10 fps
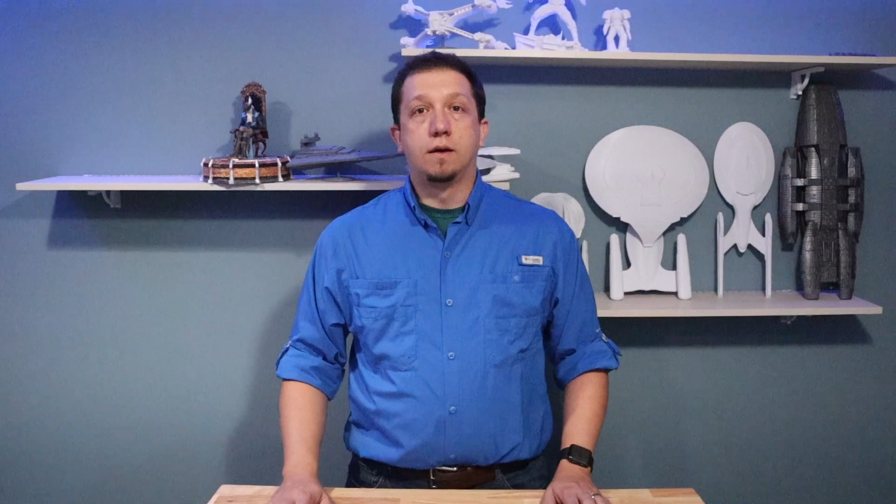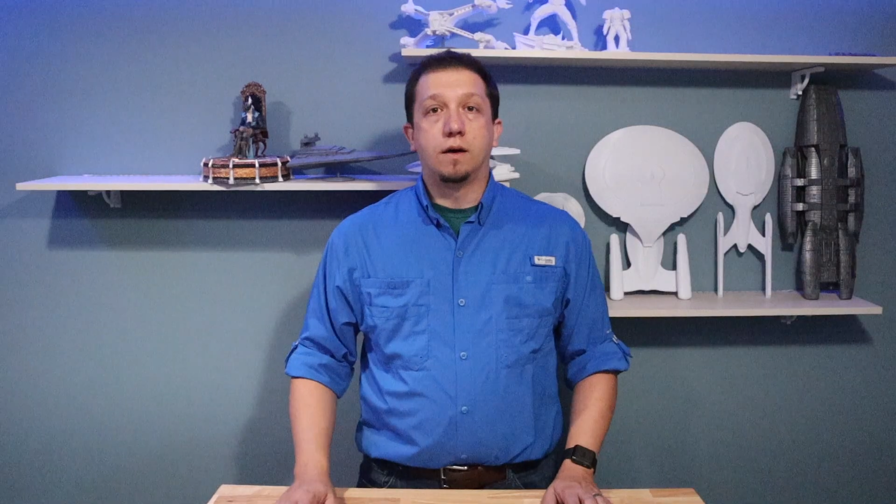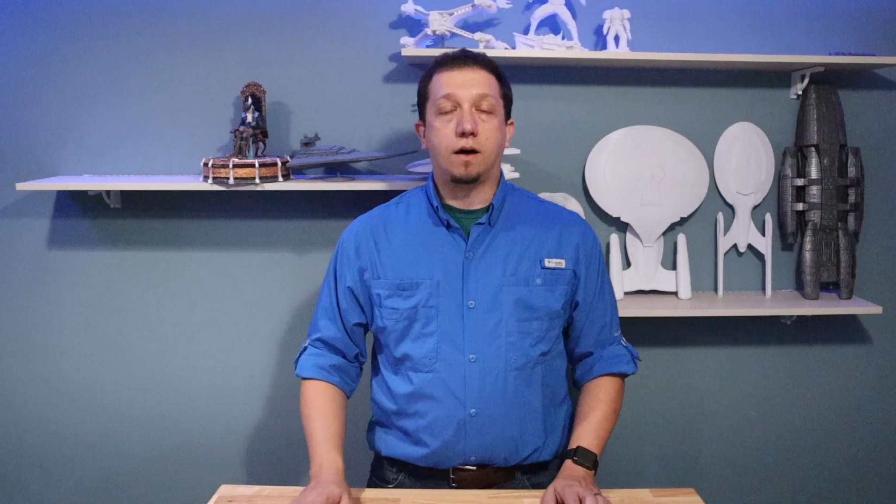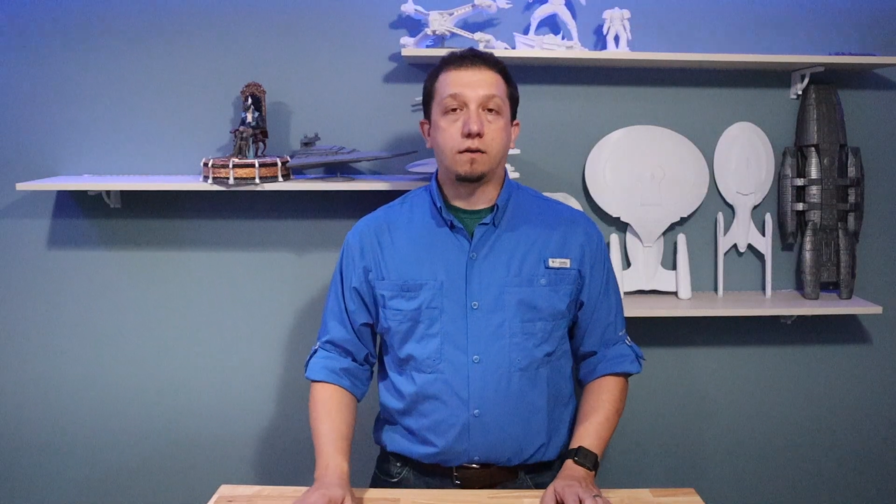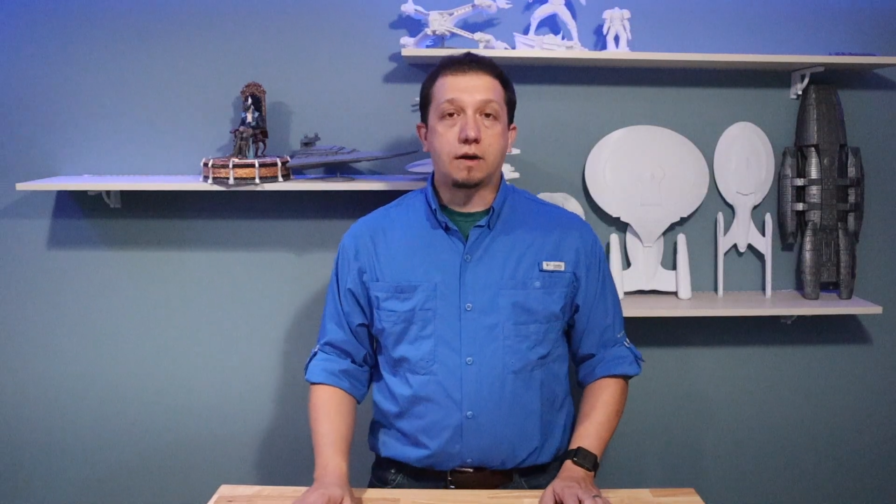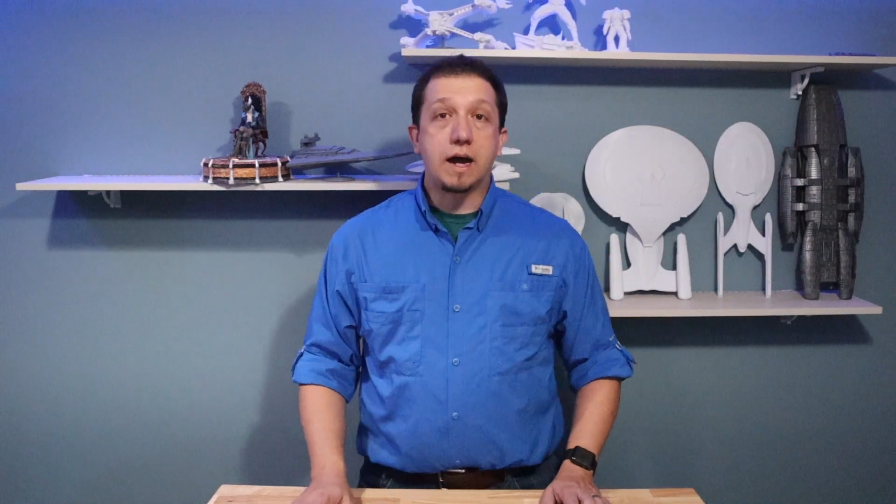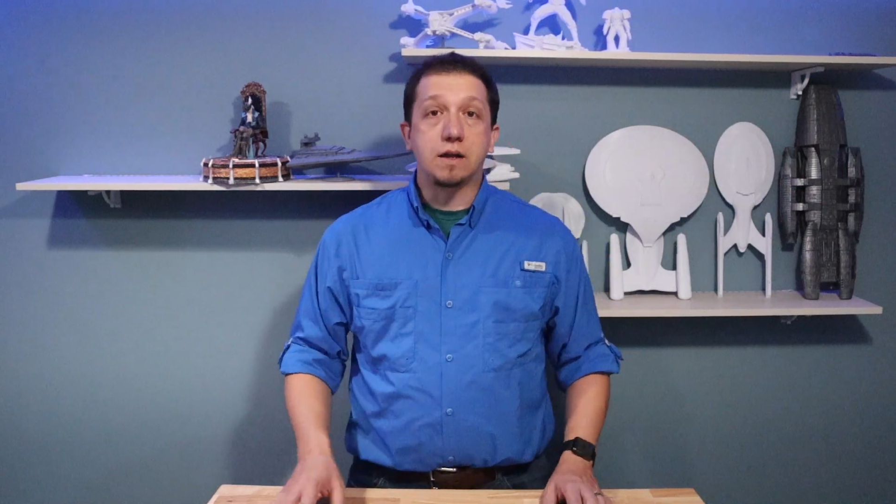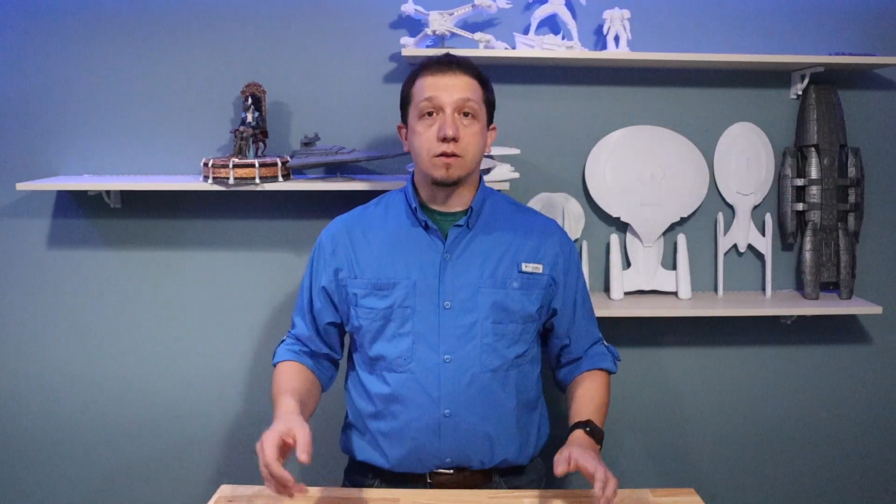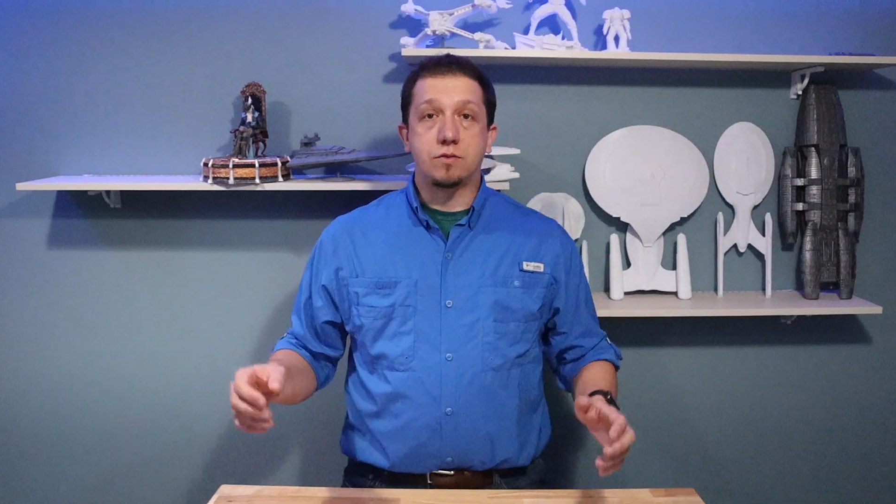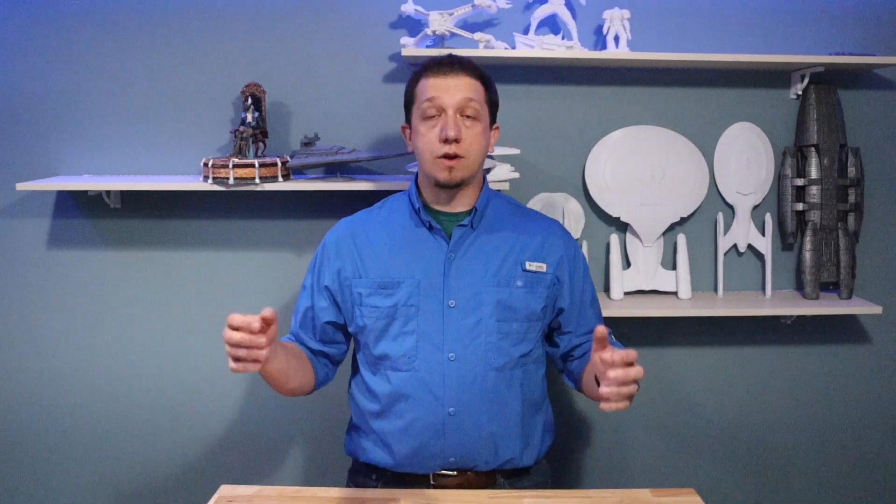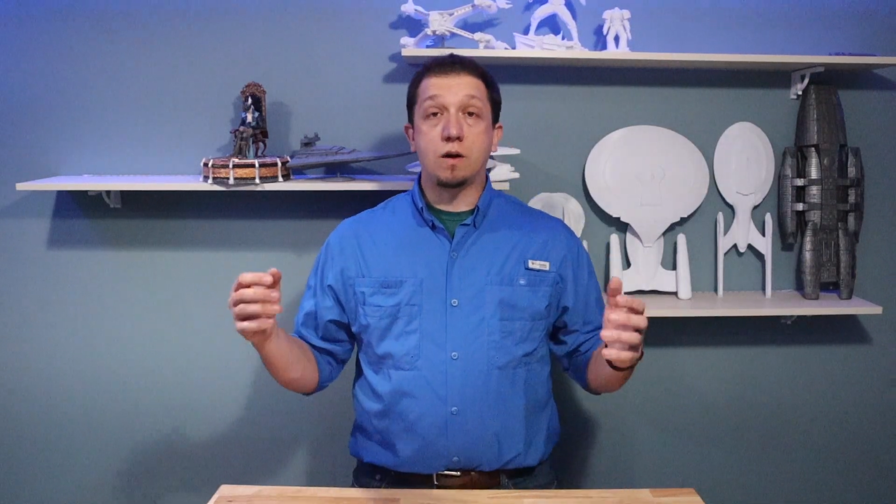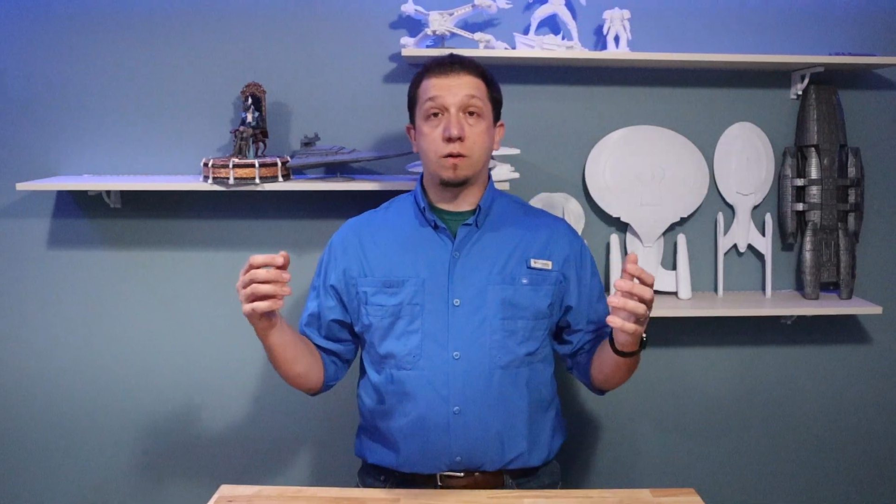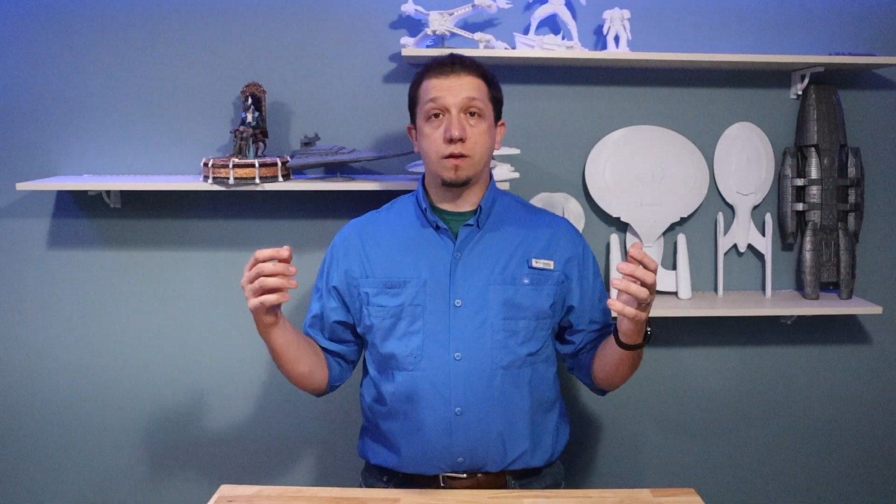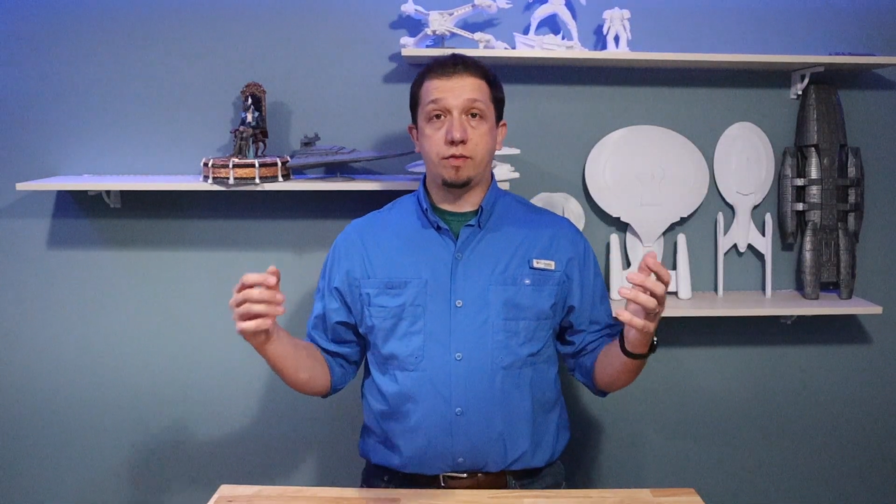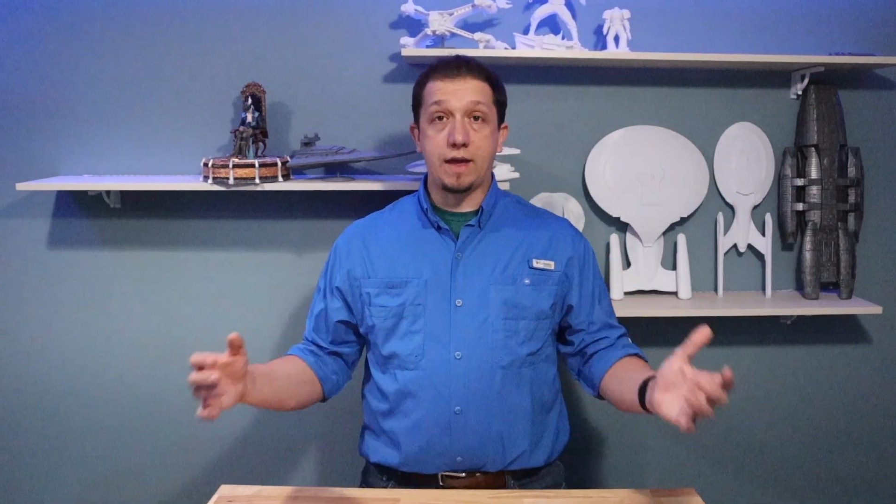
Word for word: All right, so